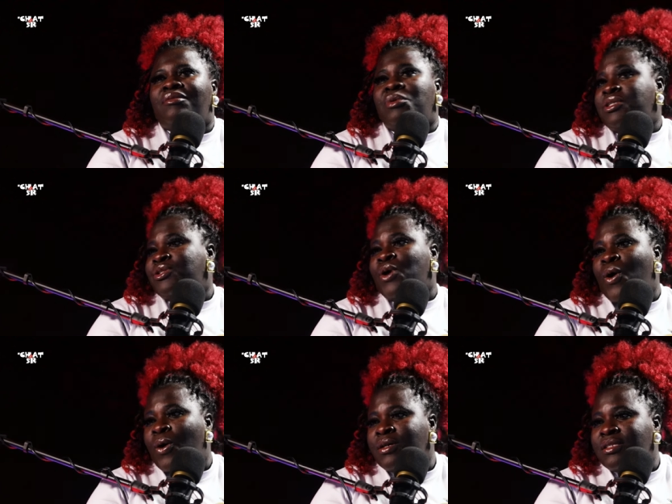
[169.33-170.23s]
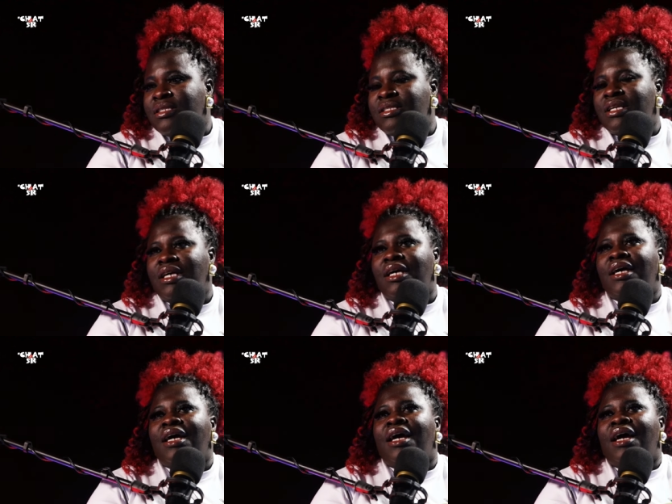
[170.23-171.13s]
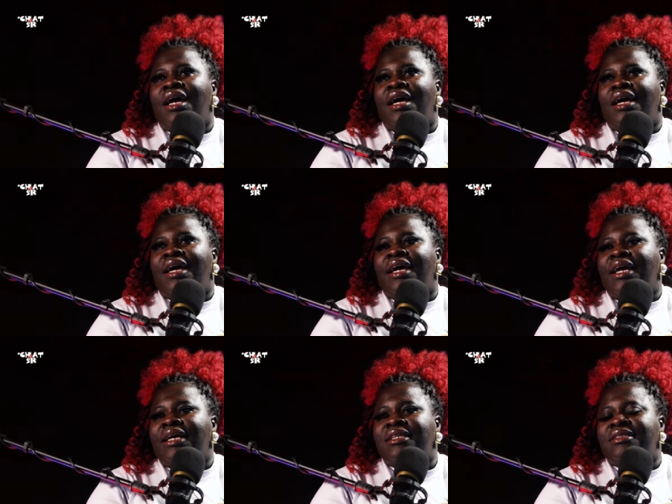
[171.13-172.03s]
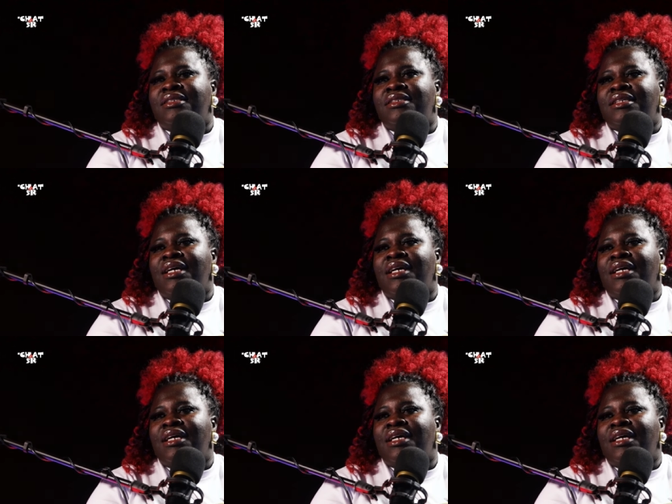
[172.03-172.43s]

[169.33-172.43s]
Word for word: with songs and